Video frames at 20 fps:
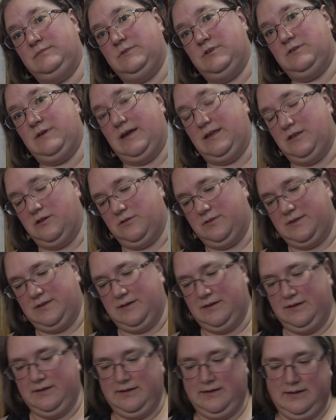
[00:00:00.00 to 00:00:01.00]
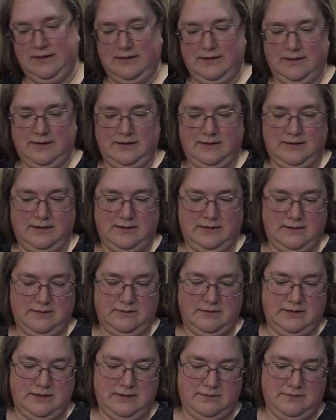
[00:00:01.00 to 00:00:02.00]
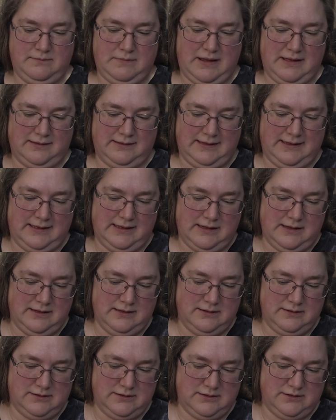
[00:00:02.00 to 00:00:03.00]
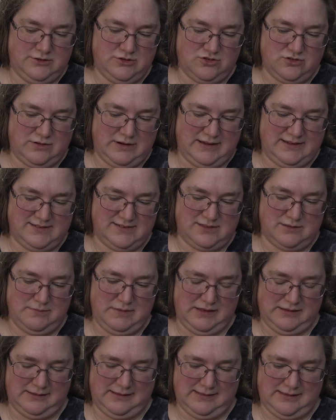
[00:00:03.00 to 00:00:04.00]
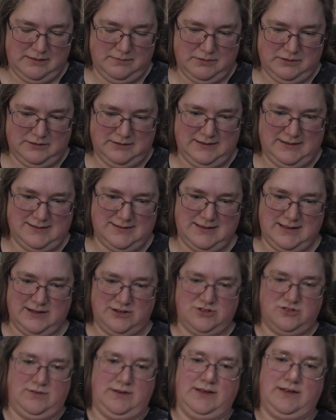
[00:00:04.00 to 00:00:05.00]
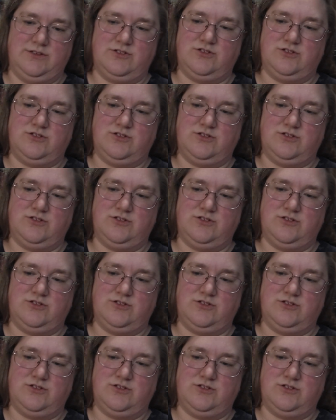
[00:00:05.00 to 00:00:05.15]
Okay, no, the mailing address, the mailing label is not showing on